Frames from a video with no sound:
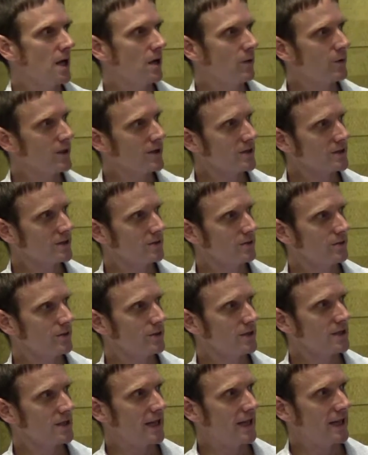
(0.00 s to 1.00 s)
We also
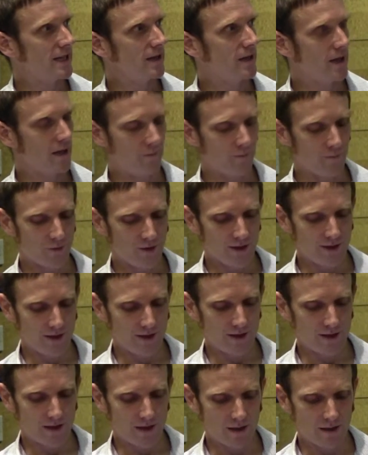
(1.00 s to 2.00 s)
looked at
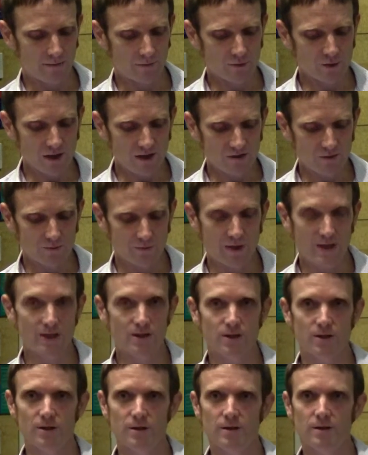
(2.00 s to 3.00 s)
the
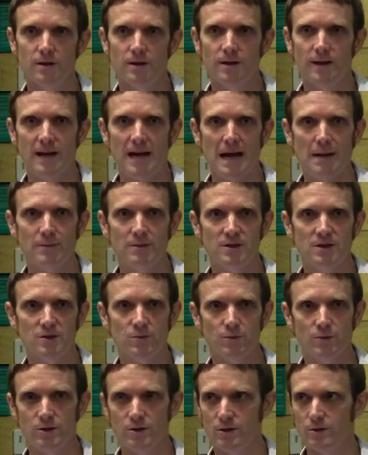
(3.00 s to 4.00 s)
transformation that
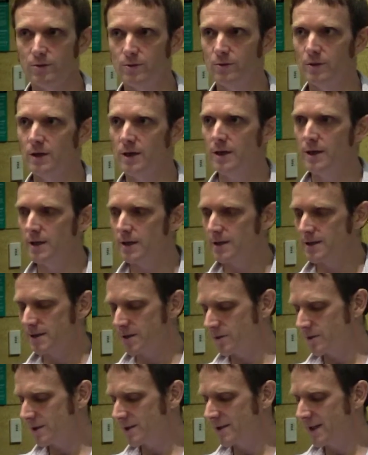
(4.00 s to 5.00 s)
happens when you
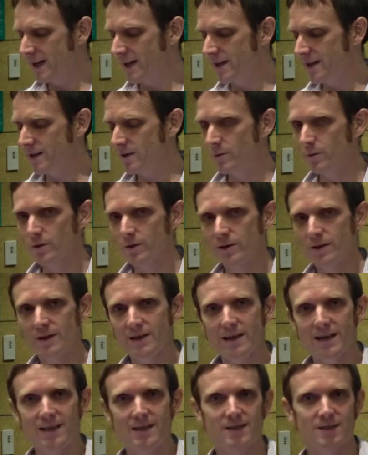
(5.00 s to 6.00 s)
start citing a work.
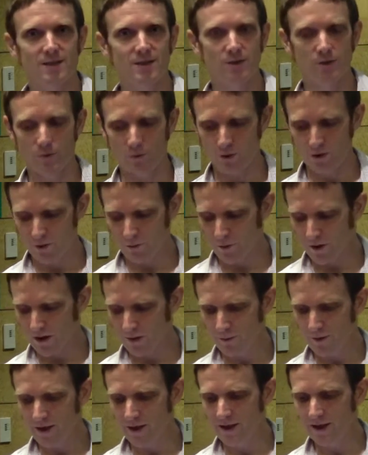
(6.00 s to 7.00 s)
And so with
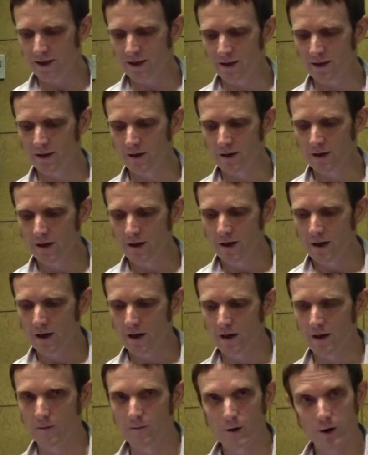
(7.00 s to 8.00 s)
Wikipedia
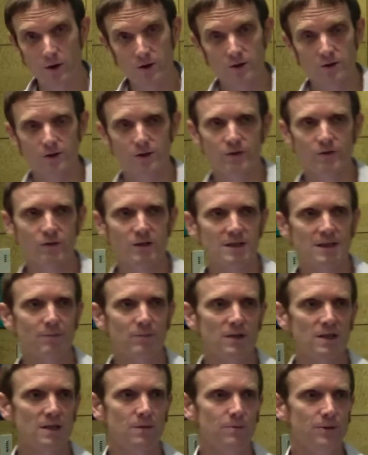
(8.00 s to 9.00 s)
articles, for
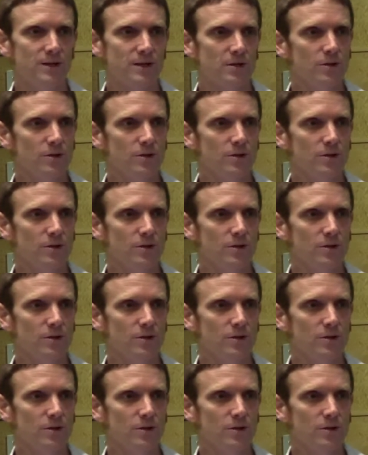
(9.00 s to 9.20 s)
something to be